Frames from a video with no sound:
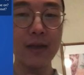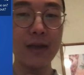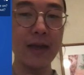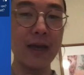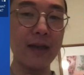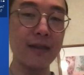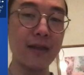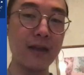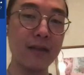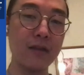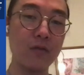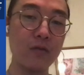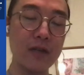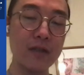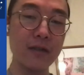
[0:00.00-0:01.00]
and then the
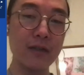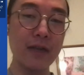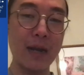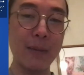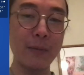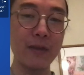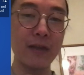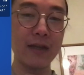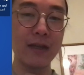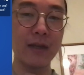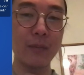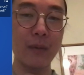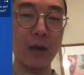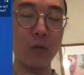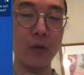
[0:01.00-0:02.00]
rest of the time thinking
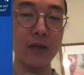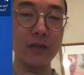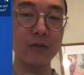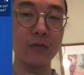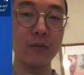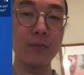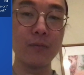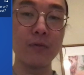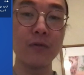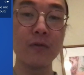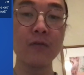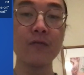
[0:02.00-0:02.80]
about ways to improve the